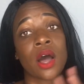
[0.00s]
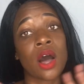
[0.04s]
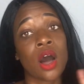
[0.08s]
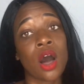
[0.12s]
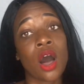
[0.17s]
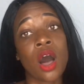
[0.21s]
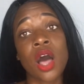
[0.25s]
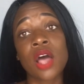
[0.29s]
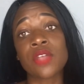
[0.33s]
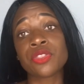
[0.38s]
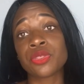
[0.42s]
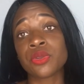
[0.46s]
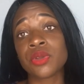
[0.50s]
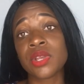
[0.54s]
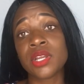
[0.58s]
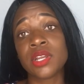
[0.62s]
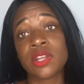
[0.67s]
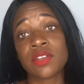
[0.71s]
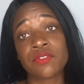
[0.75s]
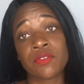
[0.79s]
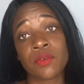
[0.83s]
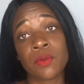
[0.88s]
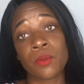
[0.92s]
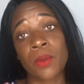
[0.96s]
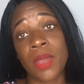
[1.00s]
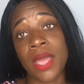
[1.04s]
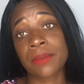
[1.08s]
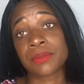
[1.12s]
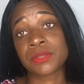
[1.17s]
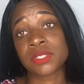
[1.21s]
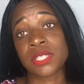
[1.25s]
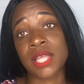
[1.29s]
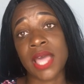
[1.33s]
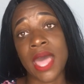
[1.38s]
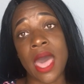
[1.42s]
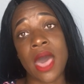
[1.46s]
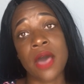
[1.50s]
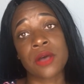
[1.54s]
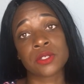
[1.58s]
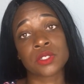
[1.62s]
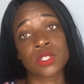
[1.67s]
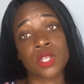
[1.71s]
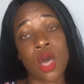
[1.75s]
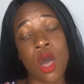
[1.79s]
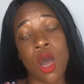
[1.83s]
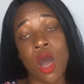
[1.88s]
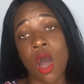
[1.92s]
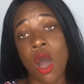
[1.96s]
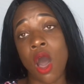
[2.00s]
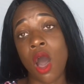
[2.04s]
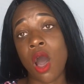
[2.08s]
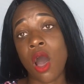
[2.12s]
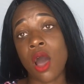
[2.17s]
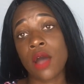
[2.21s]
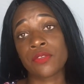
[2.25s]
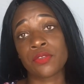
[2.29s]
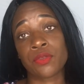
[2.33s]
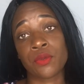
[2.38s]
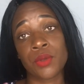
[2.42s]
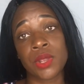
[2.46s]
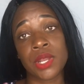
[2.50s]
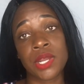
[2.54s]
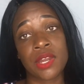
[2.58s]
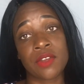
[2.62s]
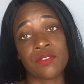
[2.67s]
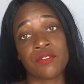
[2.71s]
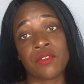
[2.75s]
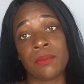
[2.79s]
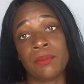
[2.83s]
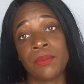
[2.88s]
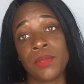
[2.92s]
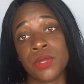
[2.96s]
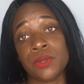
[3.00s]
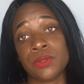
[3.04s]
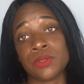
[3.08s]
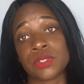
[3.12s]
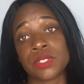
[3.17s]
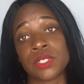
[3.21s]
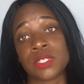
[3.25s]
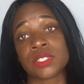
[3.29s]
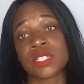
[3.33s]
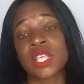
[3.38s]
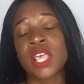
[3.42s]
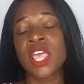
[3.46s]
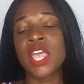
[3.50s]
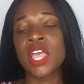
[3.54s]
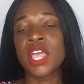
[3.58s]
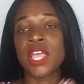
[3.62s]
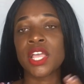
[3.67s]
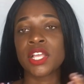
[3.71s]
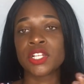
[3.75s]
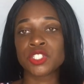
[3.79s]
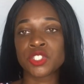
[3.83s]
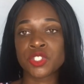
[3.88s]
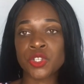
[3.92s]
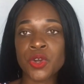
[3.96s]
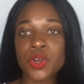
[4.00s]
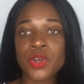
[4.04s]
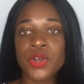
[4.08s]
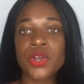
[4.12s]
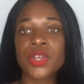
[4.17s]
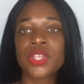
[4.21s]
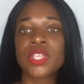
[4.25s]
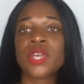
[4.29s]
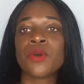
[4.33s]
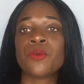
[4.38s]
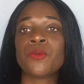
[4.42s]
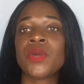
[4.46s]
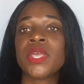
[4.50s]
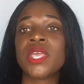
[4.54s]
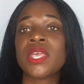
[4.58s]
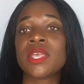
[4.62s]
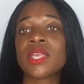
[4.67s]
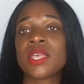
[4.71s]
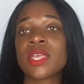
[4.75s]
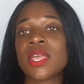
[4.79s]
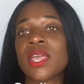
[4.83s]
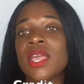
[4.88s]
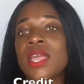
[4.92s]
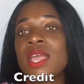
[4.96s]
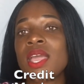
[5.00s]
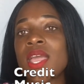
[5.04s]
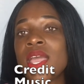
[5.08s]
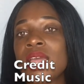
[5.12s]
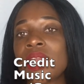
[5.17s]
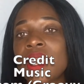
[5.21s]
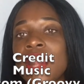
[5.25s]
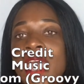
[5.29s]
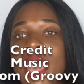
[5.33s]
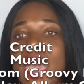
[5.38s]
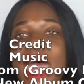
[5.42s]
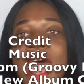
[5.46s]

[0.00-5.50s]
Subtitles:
All three different rap styles. All three different musics. Enjoy your weekend and